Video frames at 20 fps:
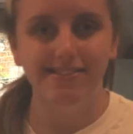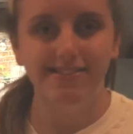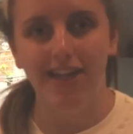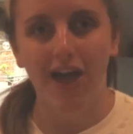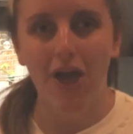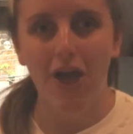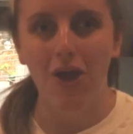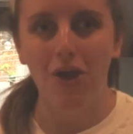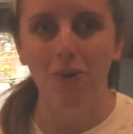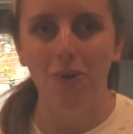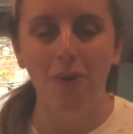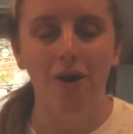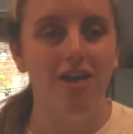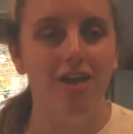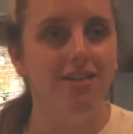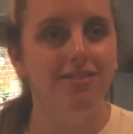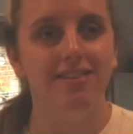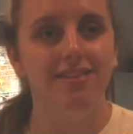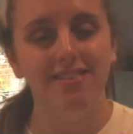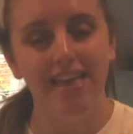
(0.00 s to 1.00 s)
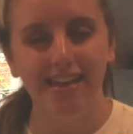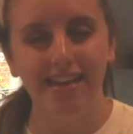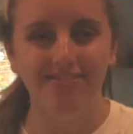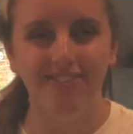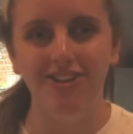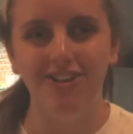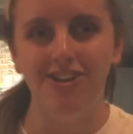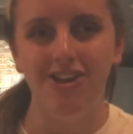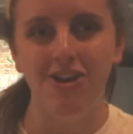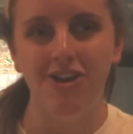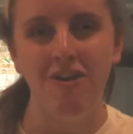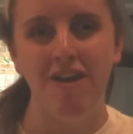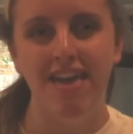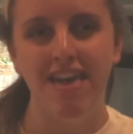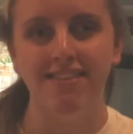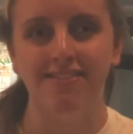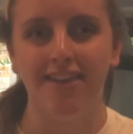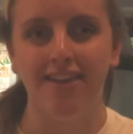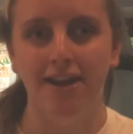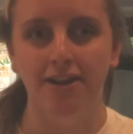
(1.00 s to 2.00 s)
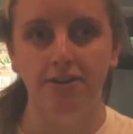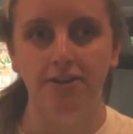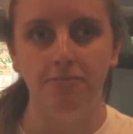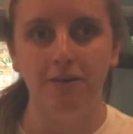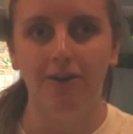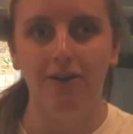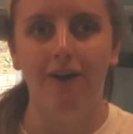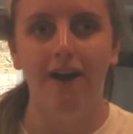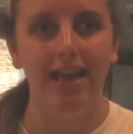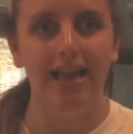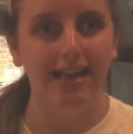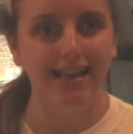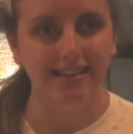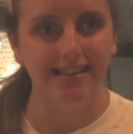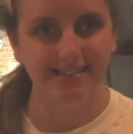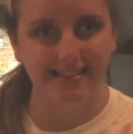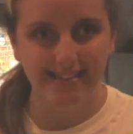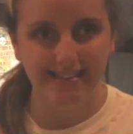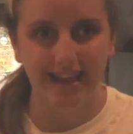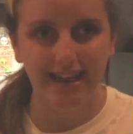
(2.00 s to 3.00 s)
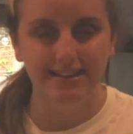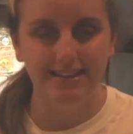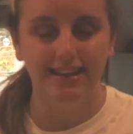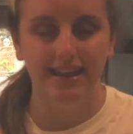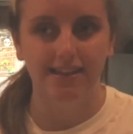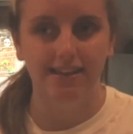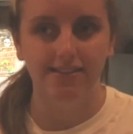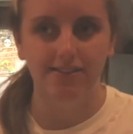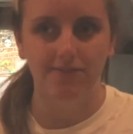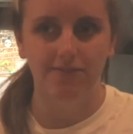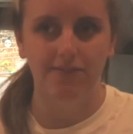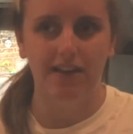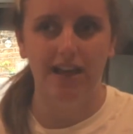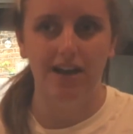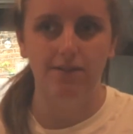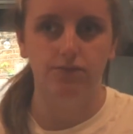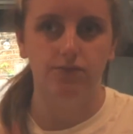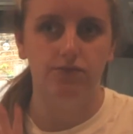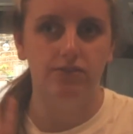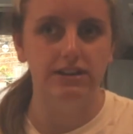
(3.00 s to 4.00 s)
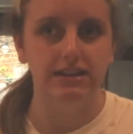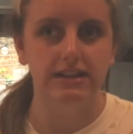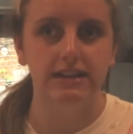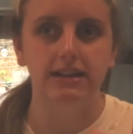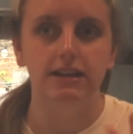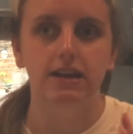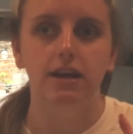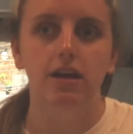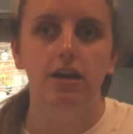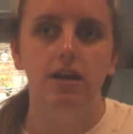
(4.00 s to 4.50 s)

So today's video is going to be quite exciting, something I haven't really